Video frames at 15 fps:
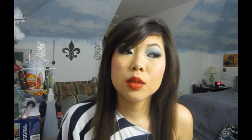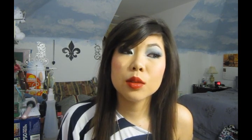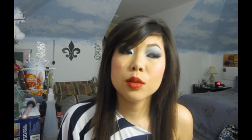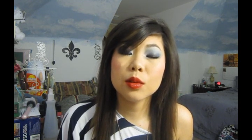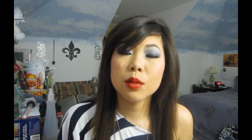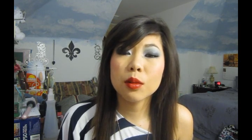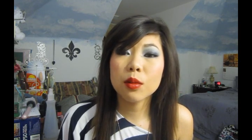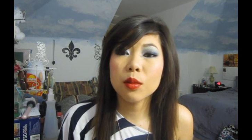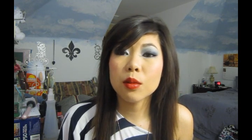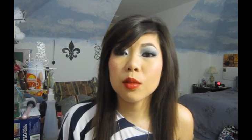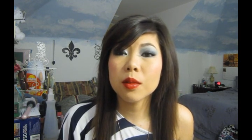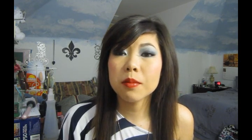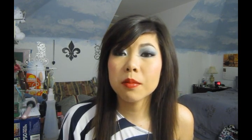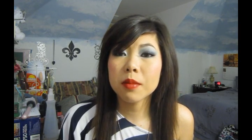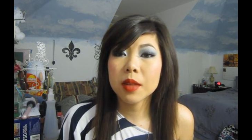
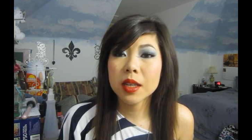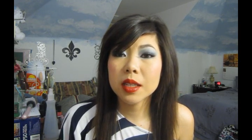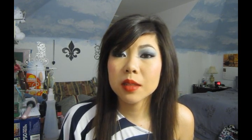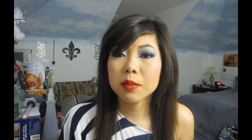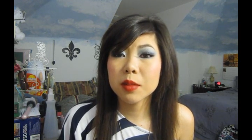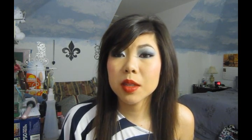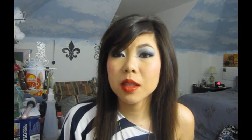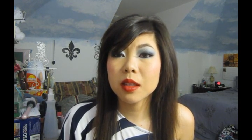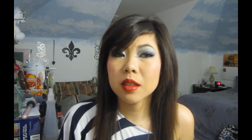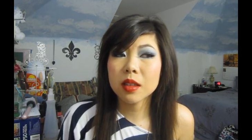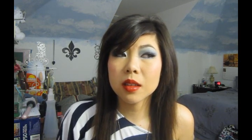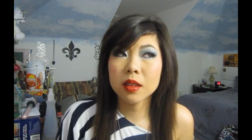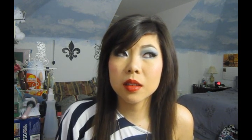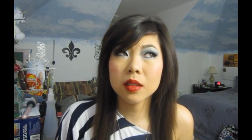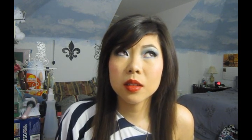so it might be
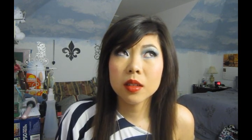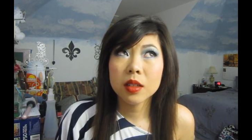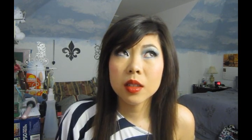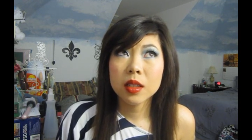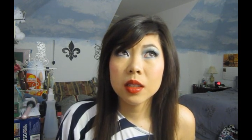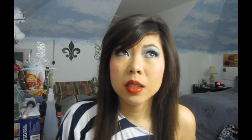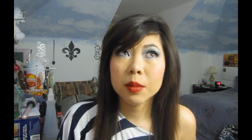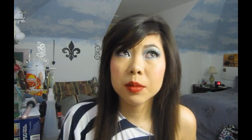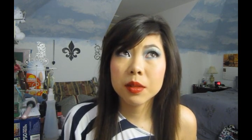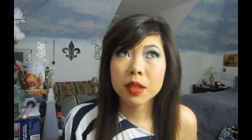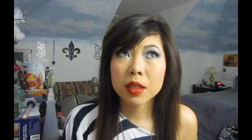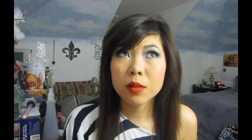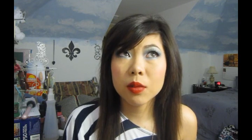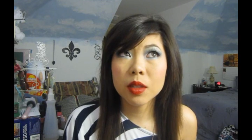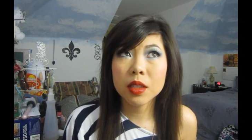the
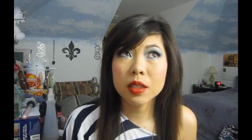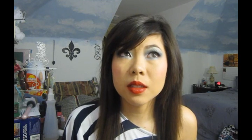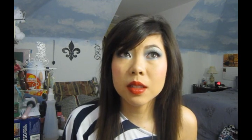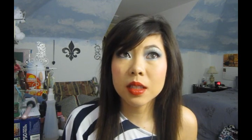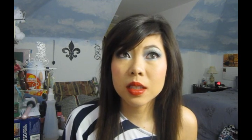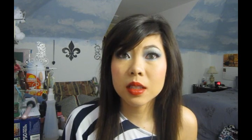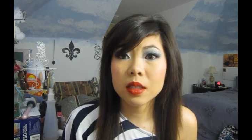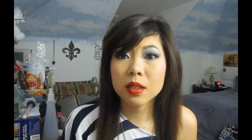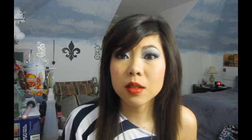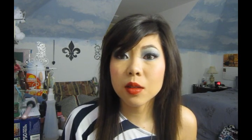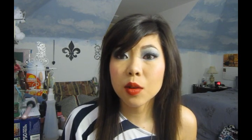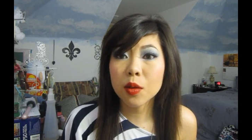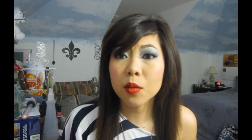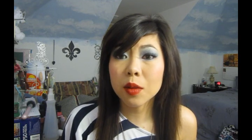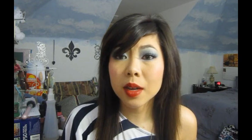lipstick which is NYX
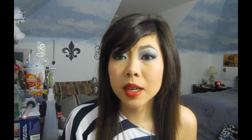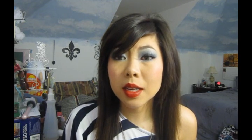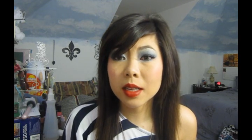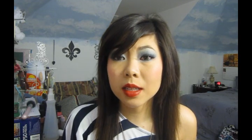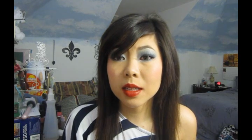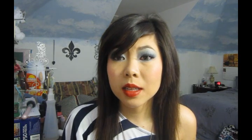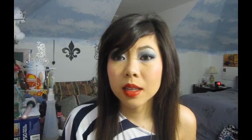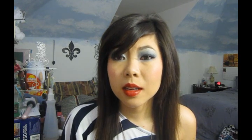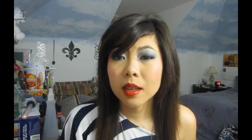Snow White.